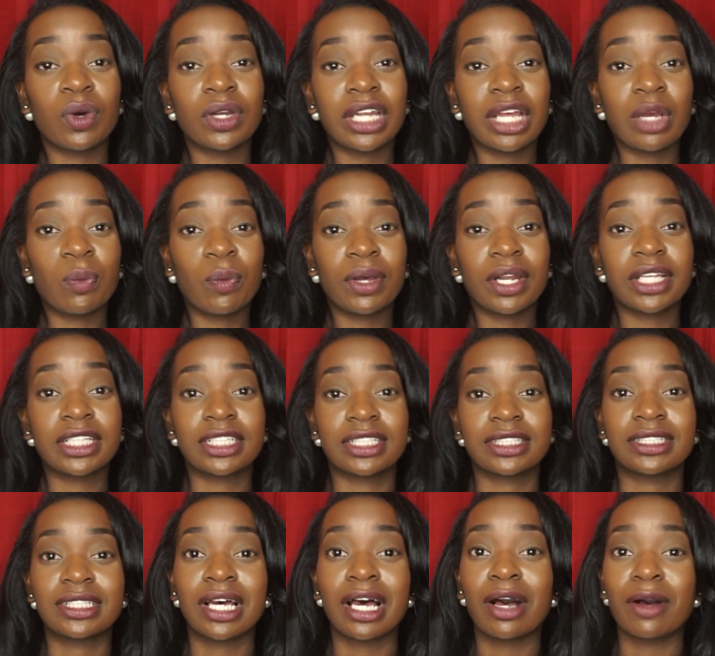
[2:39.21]
they wanted to
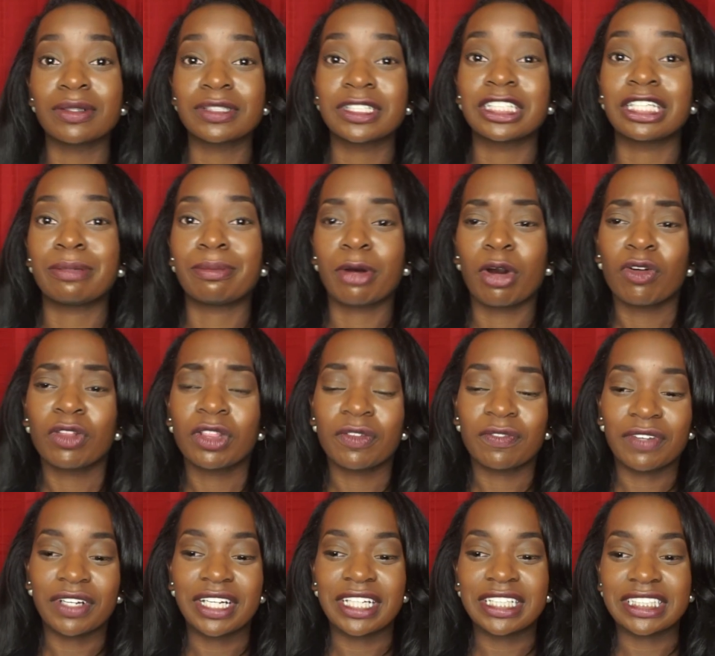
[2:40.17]
talk to the both
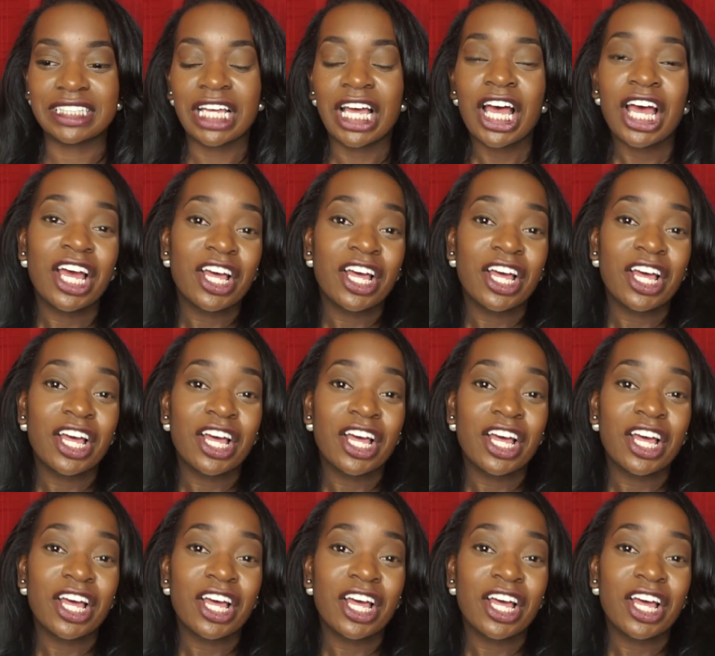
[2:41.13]
of us,